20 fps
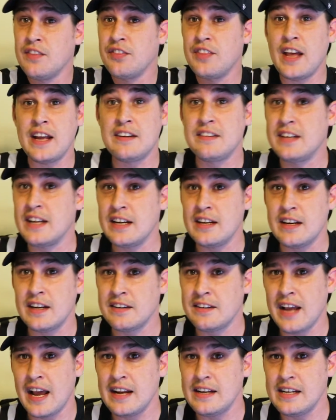that didn't
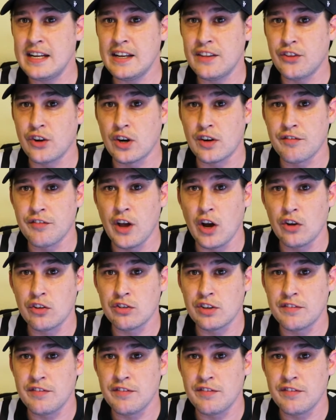attend either of those